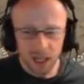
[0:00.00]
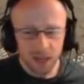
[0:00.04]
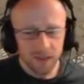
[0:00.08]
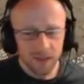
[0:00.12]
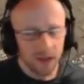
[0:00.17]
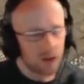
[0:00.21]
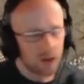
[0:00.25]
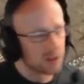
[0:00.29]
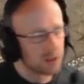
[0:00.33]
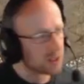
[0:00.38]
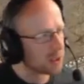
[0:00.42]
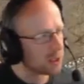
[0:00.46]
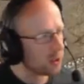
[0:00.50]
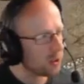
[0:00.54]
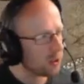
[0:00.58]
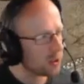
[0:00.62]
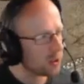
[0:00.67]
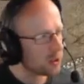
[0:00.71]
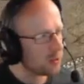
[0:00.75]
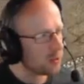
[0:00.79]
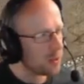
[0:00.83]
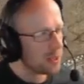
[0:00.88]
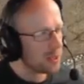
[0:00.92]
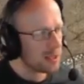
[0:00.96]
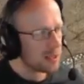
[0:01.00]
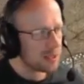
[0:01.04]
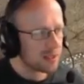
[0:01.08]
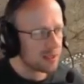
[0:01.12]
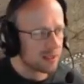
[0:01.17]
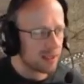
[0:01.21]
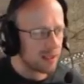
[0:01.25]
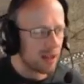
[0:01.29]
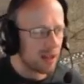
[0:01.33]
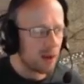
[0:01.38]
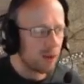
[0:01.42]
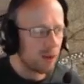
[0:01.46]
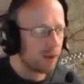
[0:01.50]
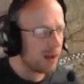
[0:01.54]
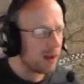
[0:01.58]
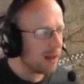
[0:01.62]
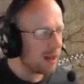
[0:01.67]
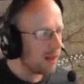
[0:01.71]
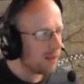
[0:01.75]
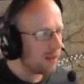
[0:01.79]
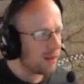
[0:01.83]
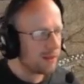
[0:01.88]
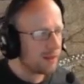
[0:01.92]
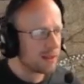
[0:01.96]
They are swordsmen, so
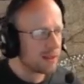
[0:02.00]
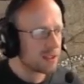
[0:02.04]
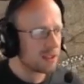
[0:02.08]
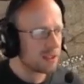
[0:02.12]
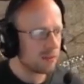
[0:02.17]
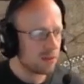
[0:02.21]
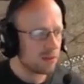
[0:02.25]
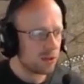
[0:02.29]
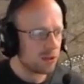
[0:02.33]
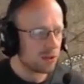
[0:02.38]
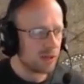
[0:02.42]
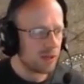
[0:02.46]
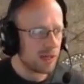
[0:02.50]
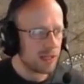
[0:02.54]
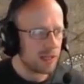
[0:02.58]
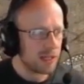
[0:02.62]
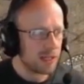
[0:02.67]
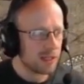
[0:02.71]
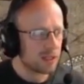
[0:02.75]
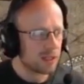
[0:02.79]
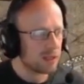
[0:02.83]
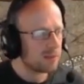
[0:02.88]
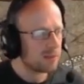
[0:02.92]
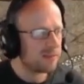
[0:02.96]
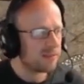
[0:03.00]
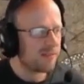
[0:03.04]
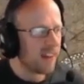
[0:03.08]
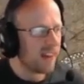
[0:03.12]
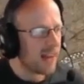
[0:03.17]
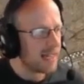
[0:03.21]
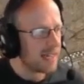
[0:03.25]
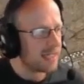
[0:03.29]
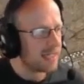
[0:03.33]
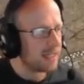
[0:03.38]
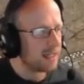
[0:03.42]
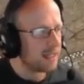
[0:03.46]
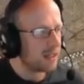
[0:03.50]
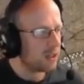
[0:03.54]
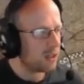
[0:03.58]
they've had some training, some fighting in